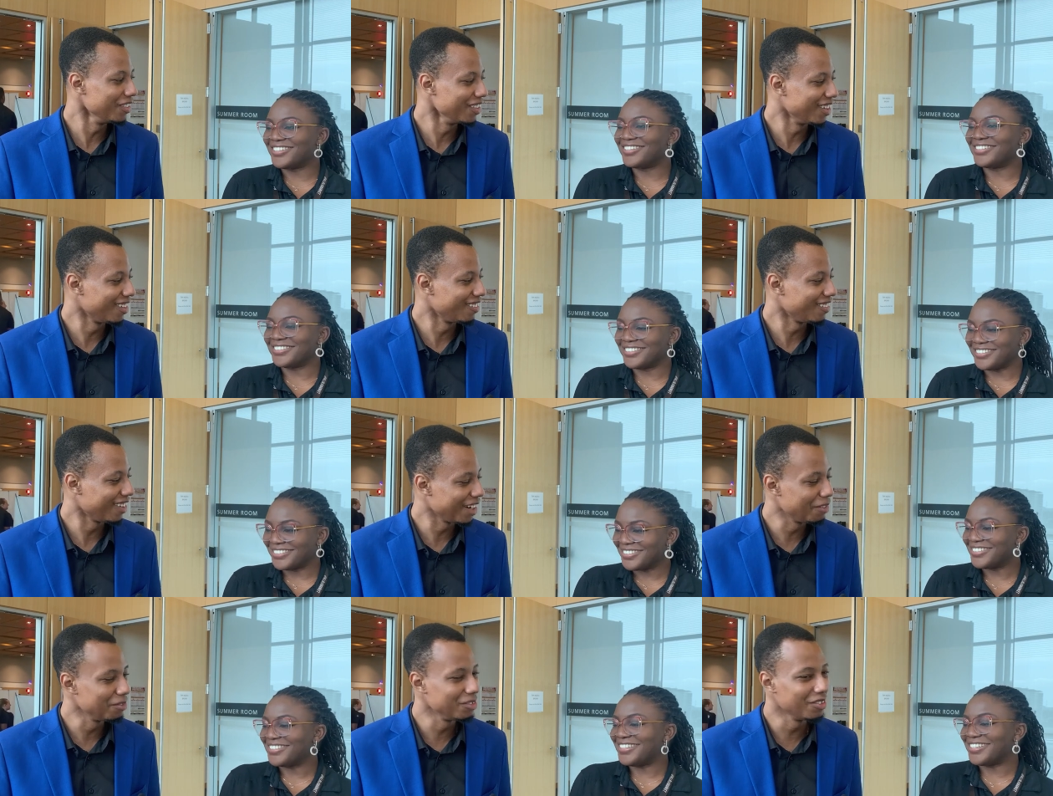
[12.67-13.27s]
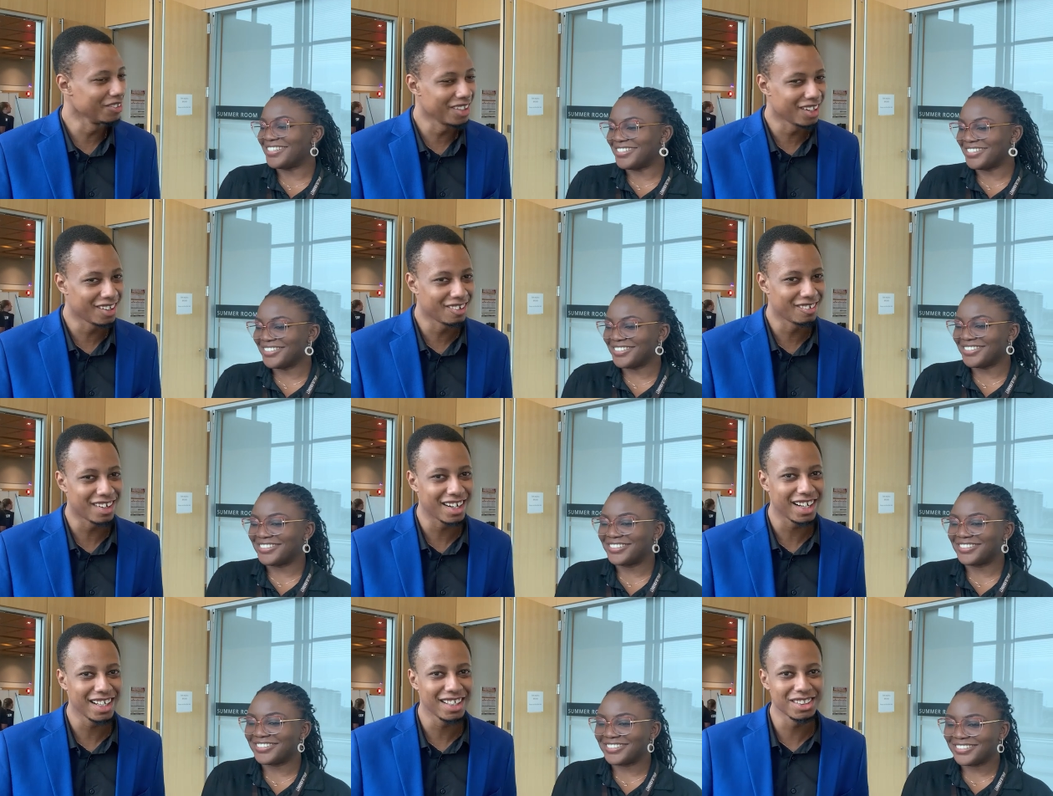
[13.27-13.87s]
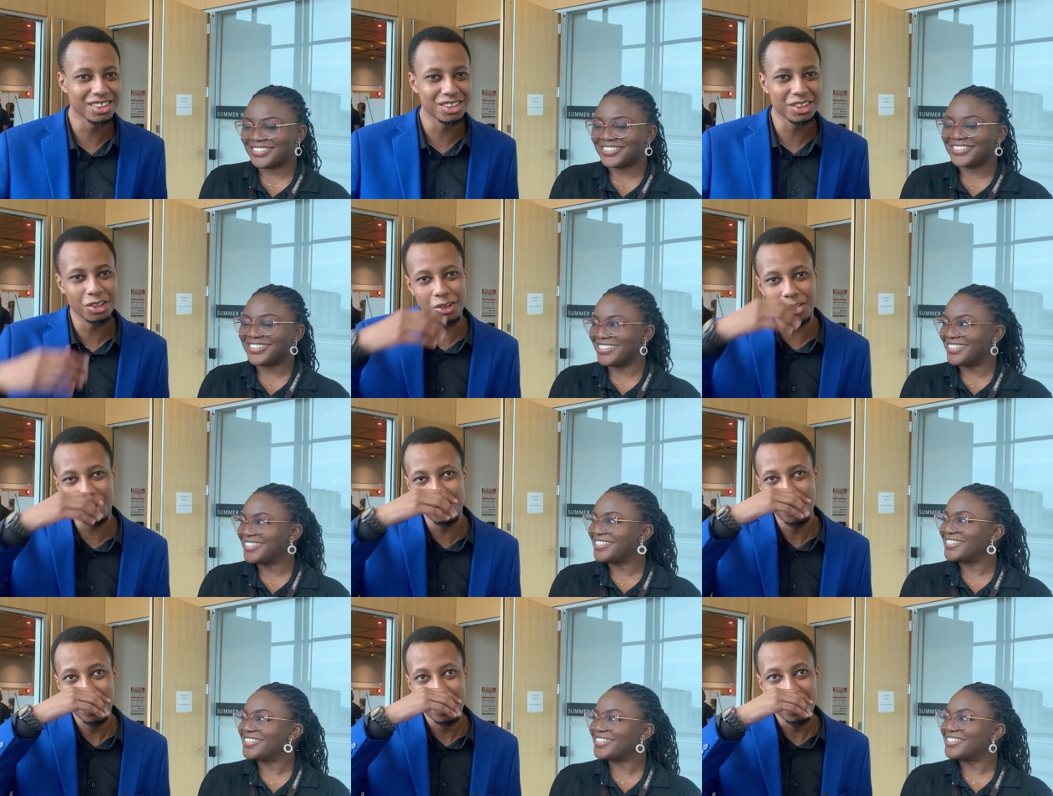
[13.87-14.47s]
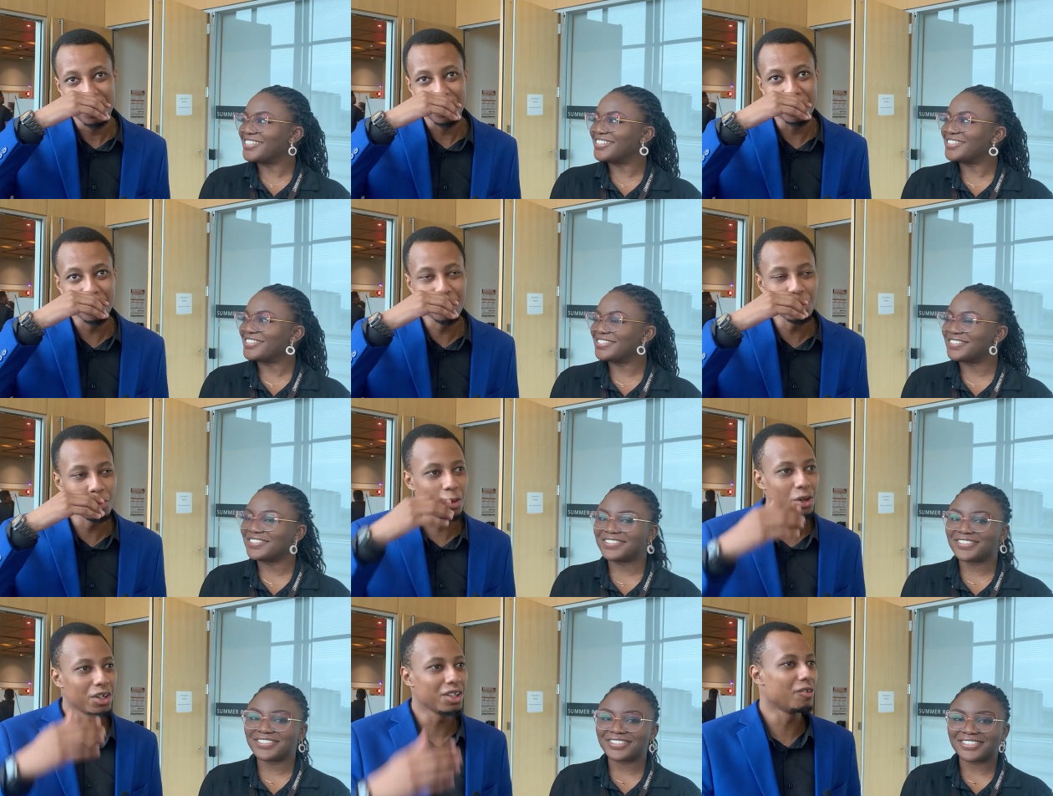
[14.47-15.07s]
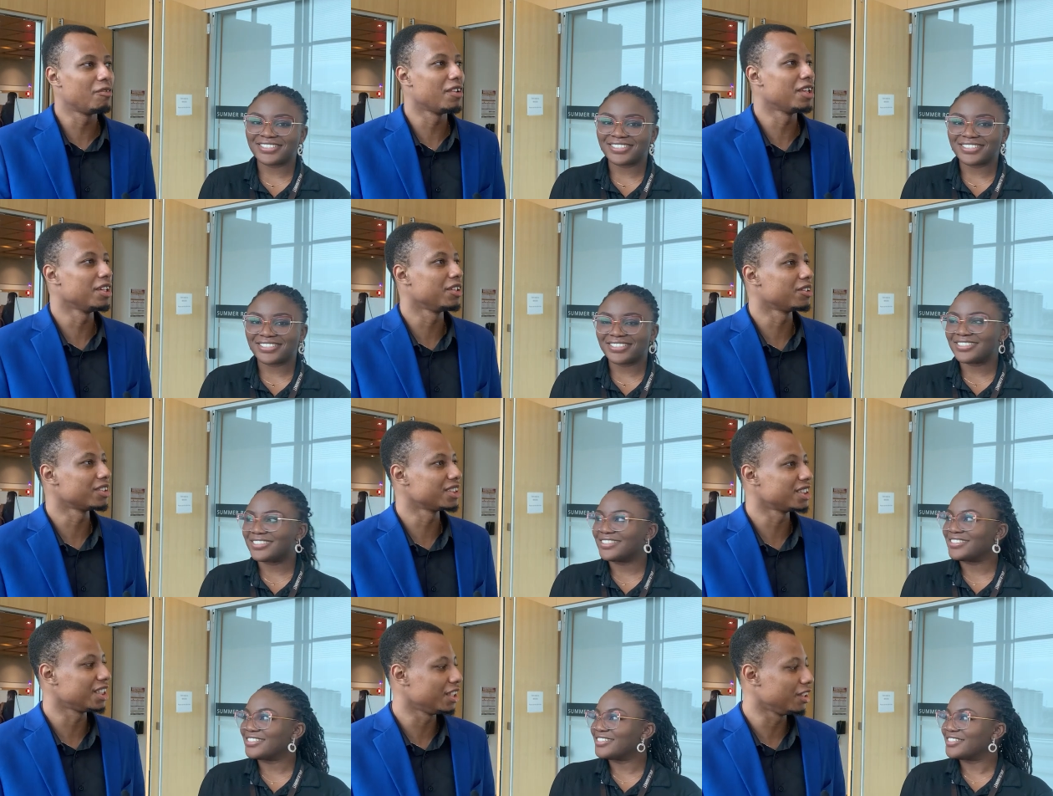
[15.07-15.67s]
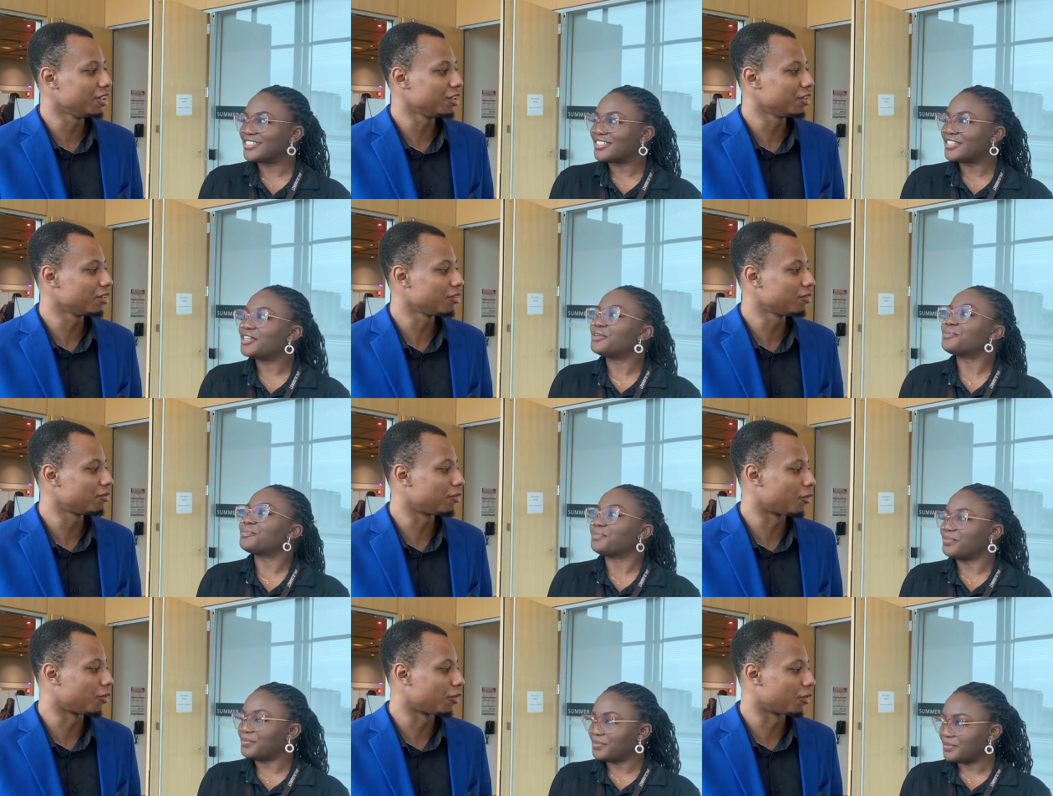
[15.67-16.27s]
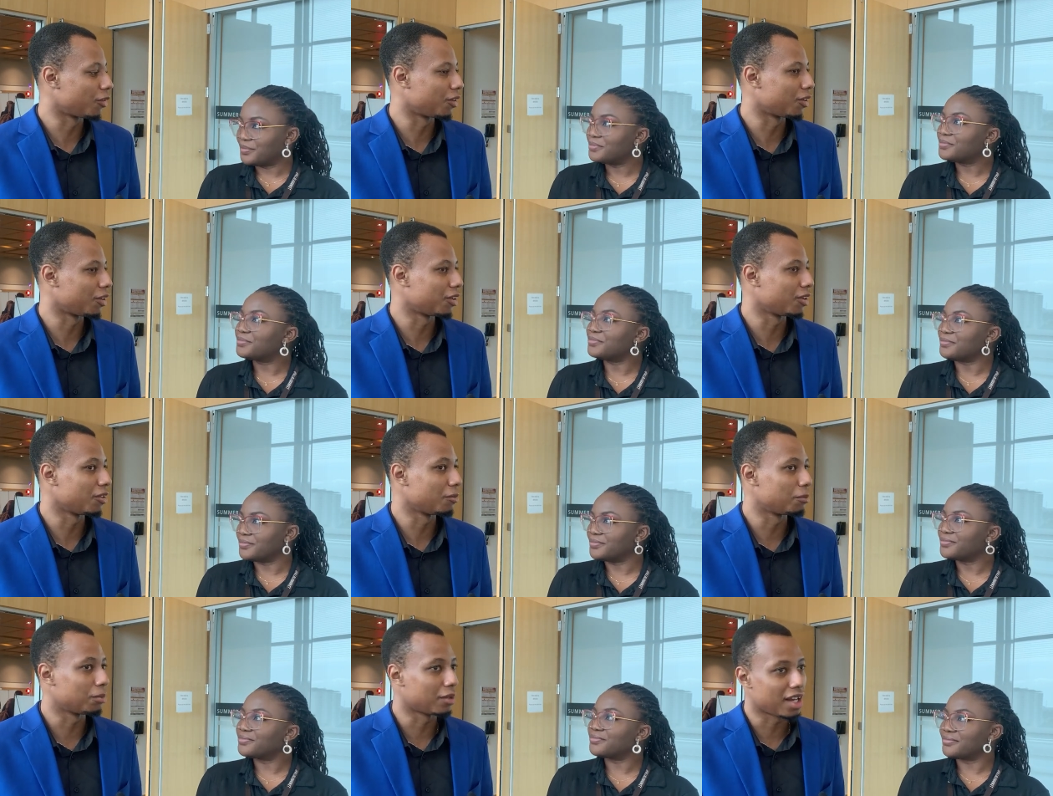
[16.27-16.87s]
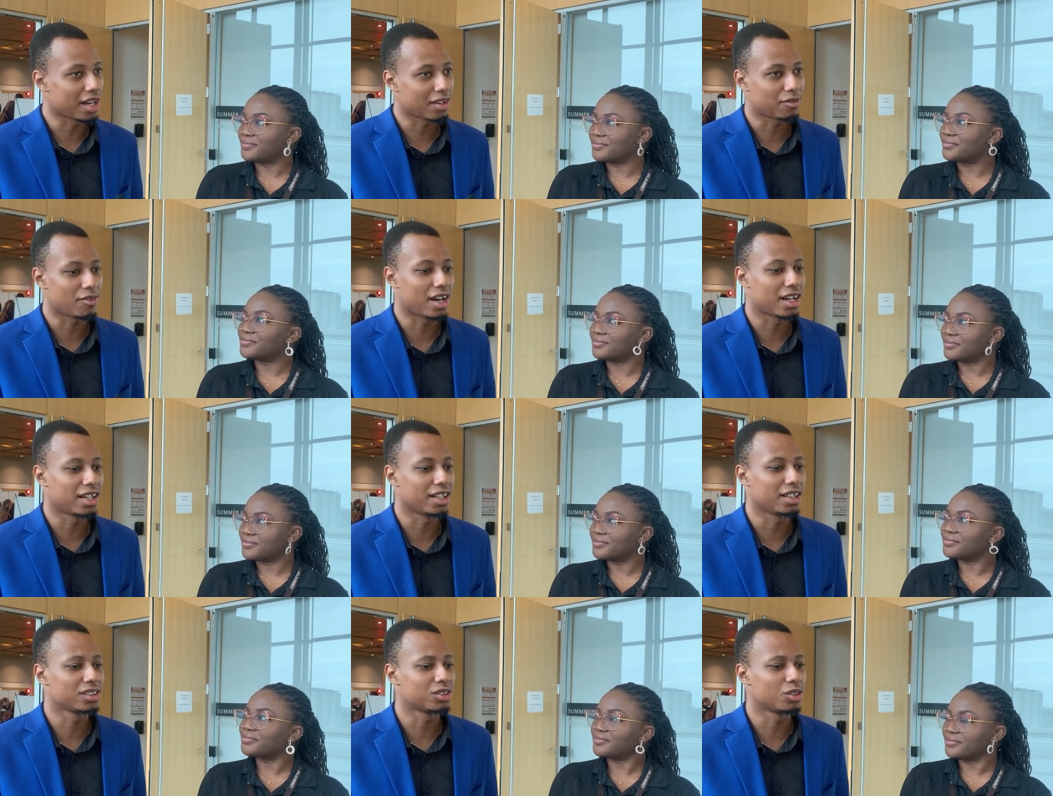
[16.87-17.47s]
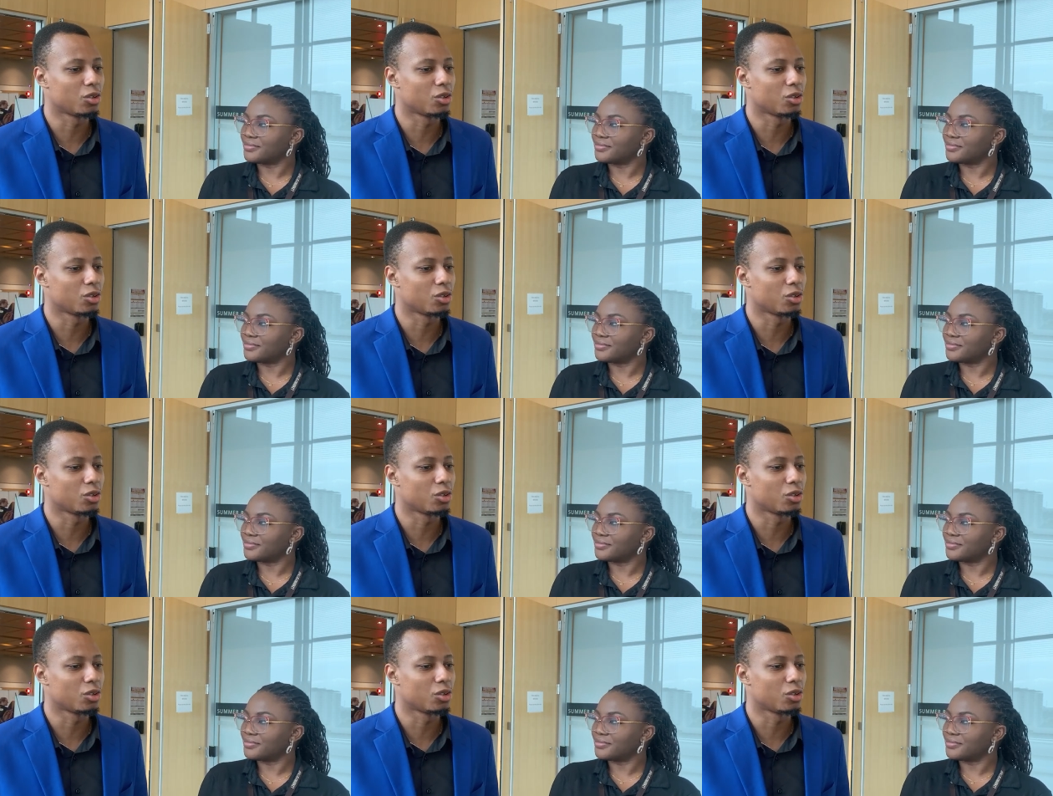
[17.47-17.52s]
Speaker 1: all right. So you're one of the vendors here for Black Friday.